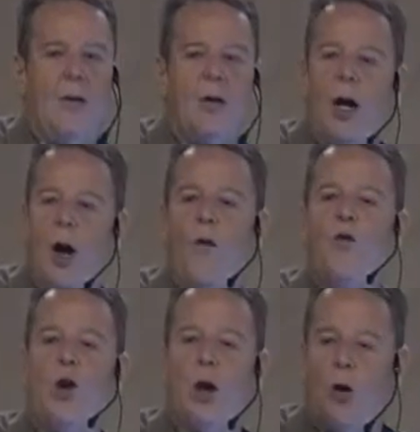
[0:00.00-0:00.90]
I don't
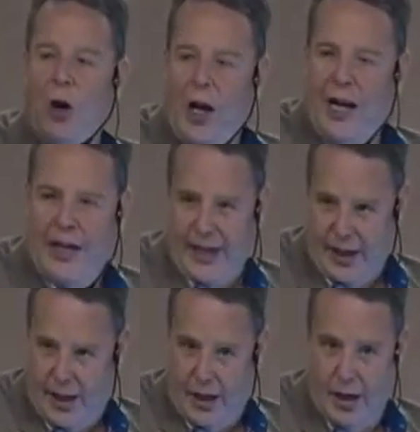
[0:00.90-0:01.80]
care if they're
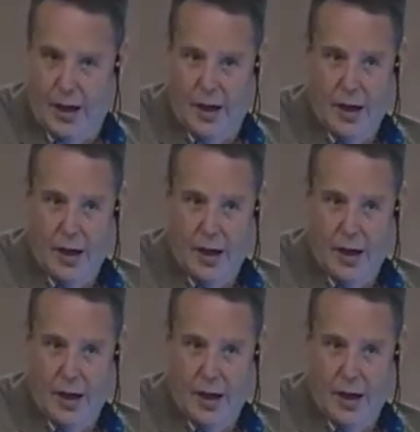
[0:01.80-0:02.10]
green.